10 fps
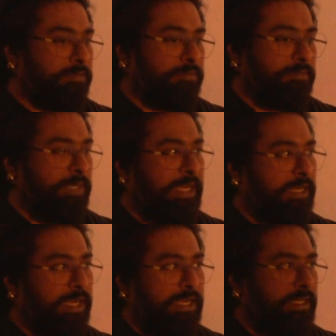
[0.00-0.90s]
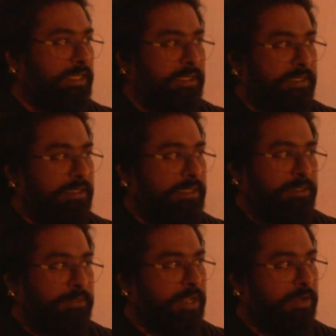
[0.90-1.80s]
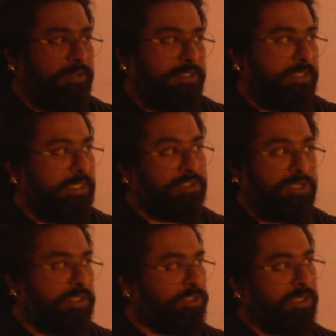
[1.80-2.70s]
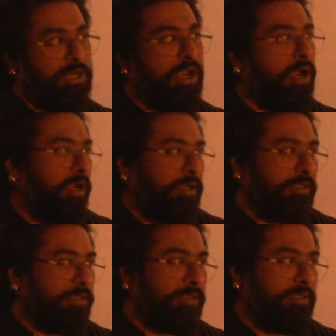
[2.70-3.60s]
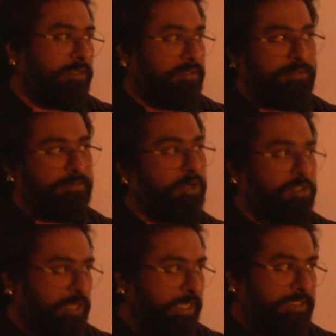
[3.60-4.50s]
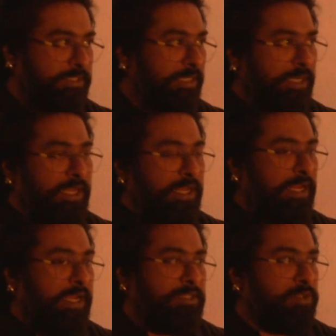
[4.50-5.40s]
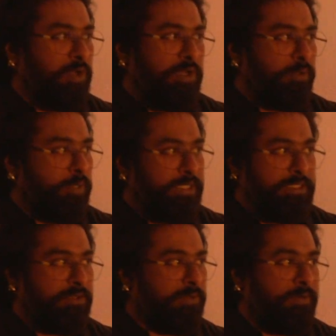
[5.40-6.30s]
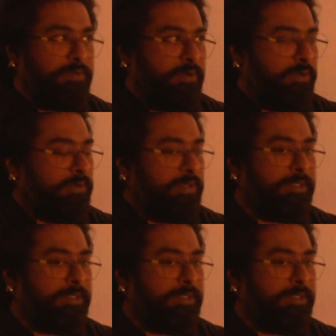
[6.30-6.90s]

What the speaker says: late 90s, early 2000 instructional art projects like Solve-It or